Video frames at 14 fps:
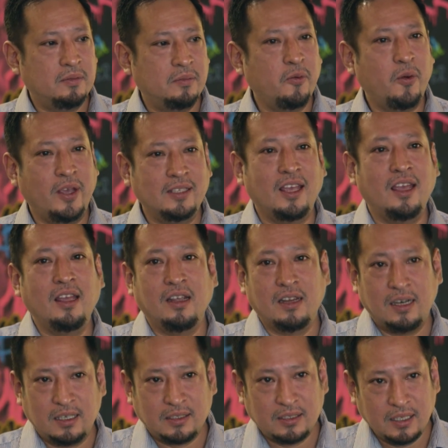We stay in
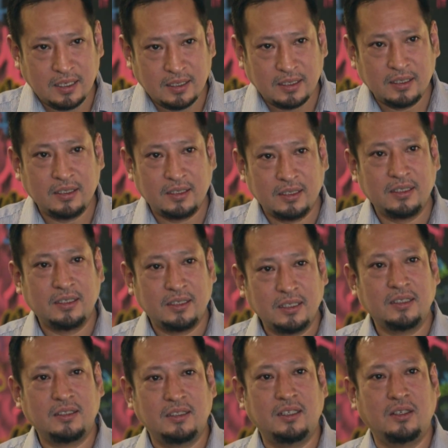girls there,
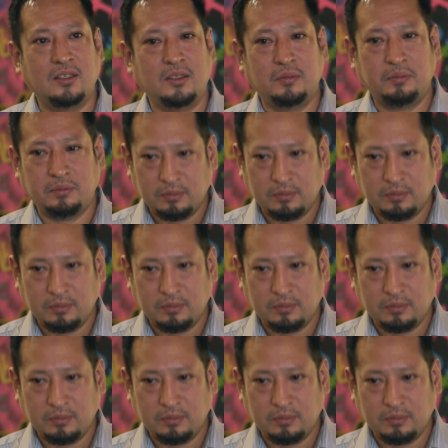so